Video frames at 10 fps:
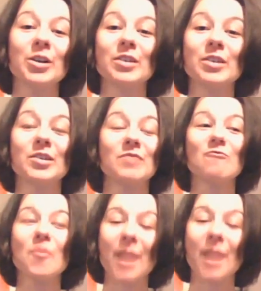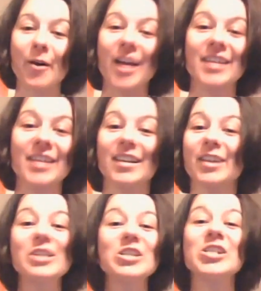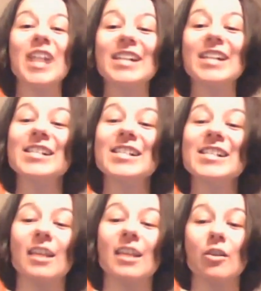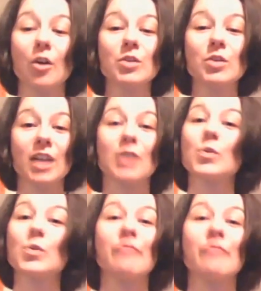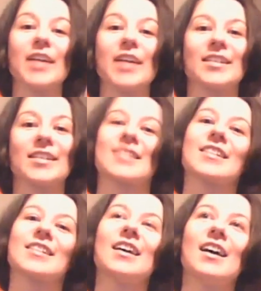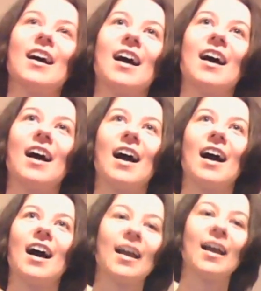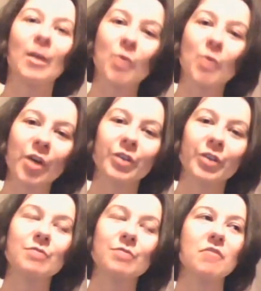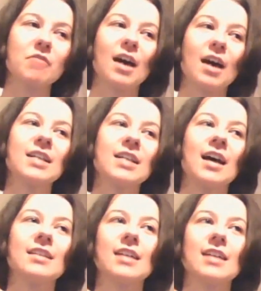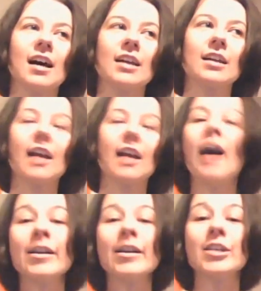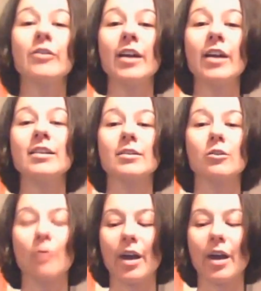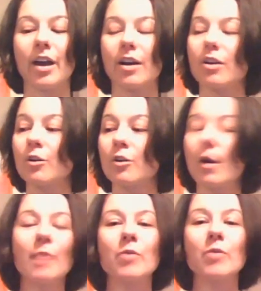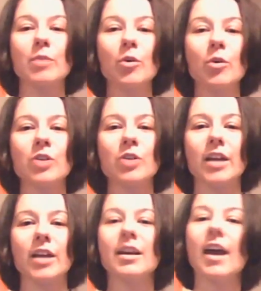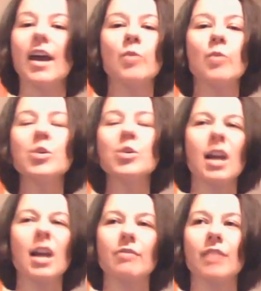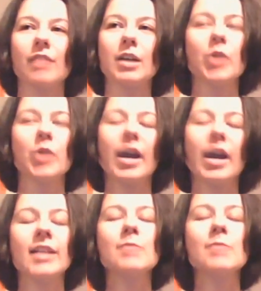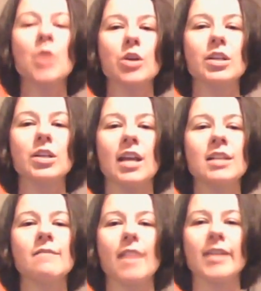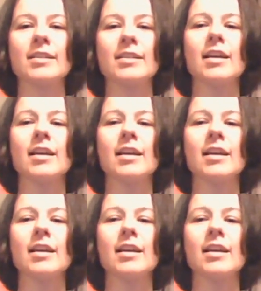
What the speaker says: So I couldn't rub out anything. I couldn't change anything. Those lines were fixed. And I worked through that, and I actually created quite, it wasn't lifelike, but it's a person, it's a face.